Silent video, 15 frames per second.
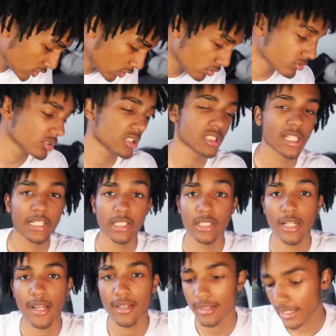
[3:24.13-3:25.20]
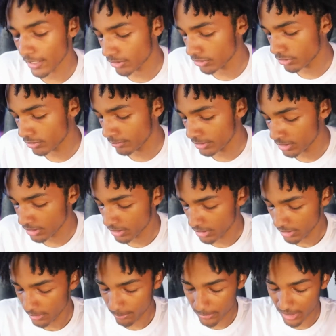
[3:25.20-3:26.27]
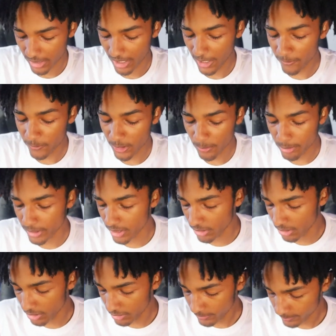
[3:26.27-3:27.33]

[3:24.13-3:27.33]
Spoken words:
gonna look like a nightgown on me. But I'm finna put it on.